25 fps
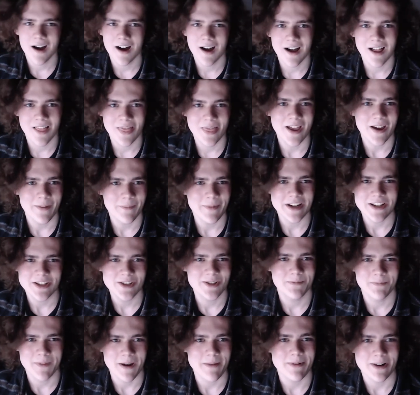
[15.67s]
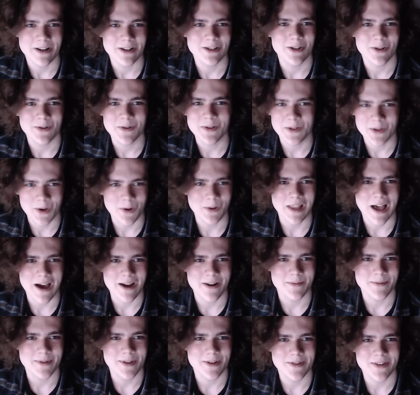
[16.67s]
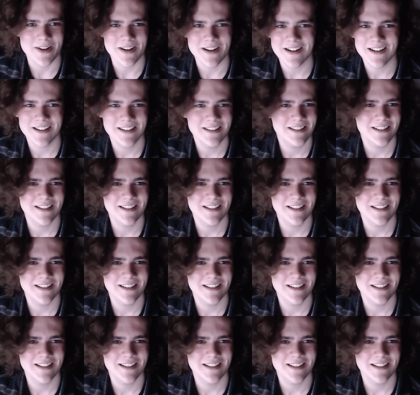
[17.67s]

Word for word: That My, my parents' show is so loud, I'm so sorry.